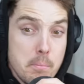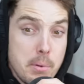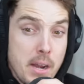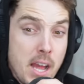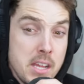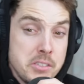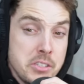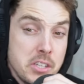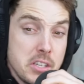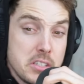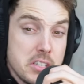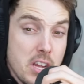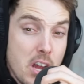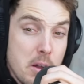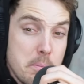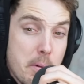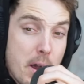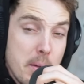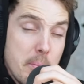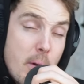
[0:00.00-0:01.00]
But as you can tell
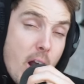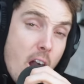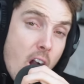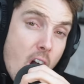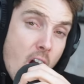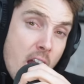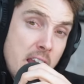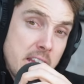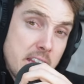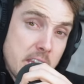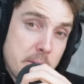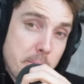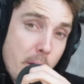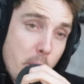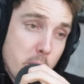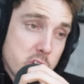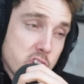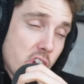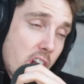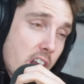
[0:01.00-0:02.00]
by my eye ligma,
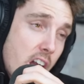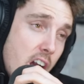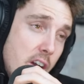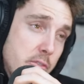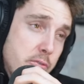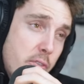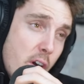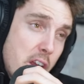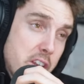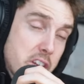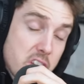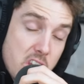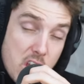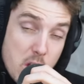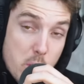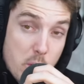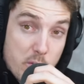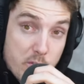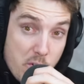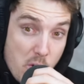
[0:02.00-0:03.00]
which I can't find a
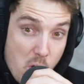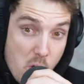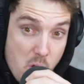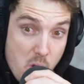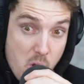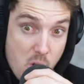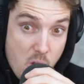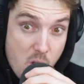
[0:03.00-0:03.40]
cure for,